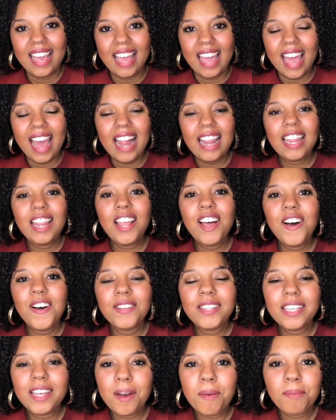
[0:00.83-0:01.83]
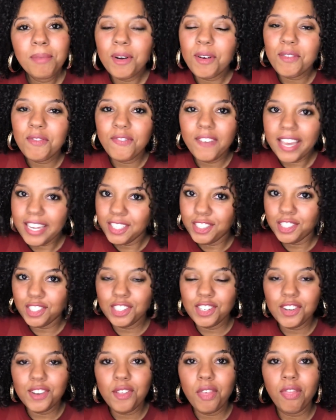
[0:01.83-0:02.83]
Hello, dear
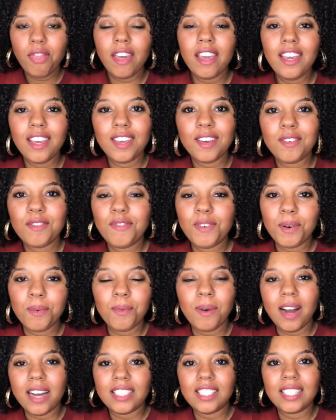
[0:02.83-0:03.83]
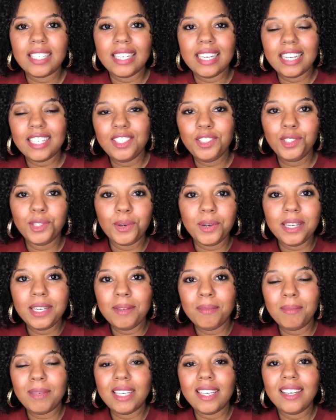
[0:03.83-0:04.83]
proFAITHsional. Thank you for watching and
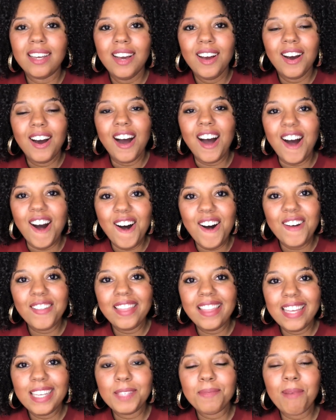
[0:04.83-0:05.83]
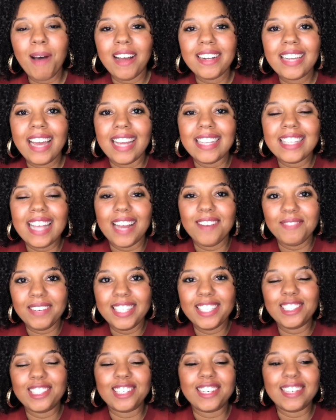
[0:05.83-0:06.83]
joining me on this podcast
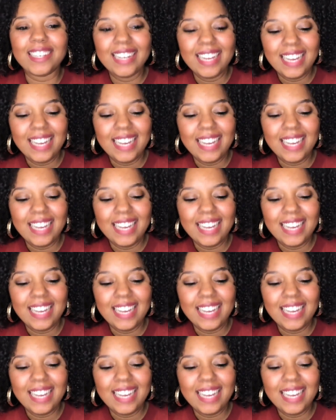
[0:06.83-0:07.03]
adventure.